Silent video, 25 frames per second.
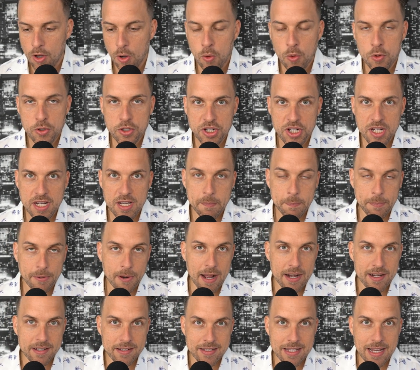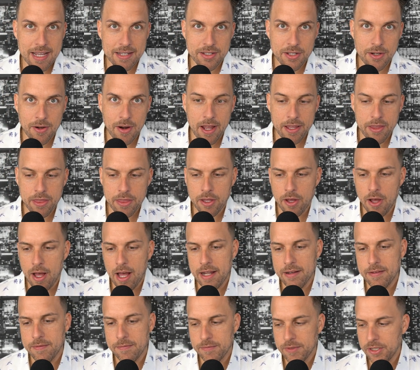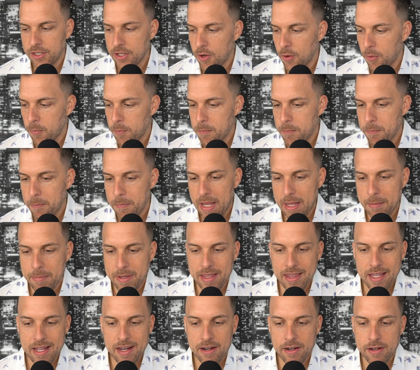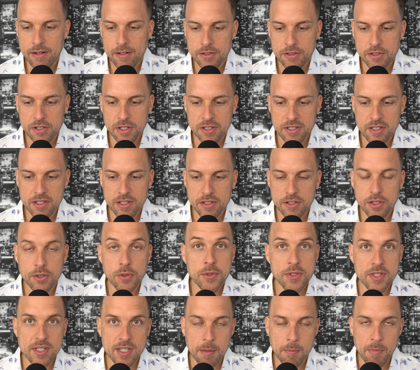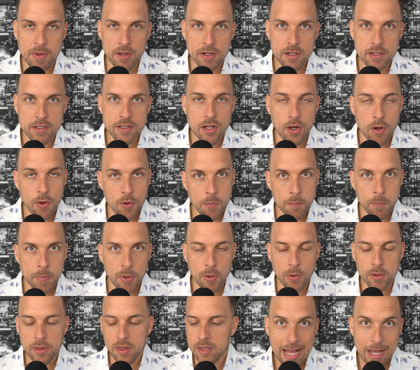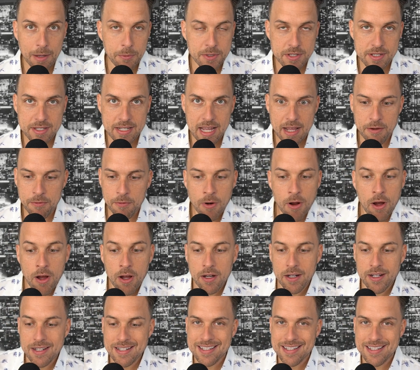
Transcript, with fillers: OG predecessor, I thought, you know, maybe they're just too similar to own both. I was dead wrong.